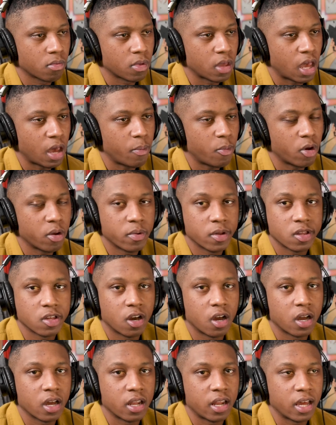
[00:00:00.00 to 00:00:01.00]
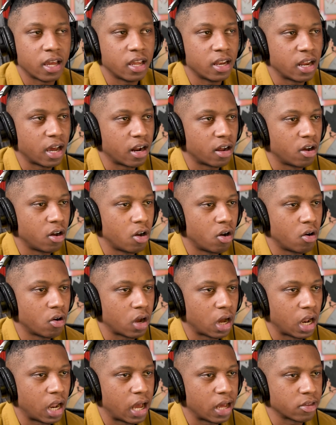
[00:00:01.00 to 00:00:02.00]
That boy be talking like he not a whole
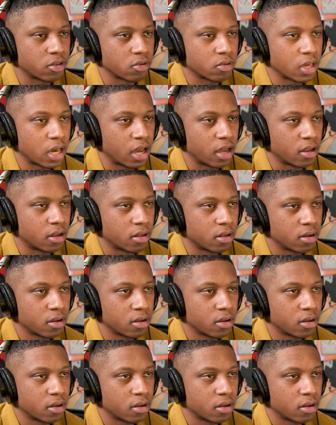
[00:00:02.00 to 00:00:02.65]
colossal titan.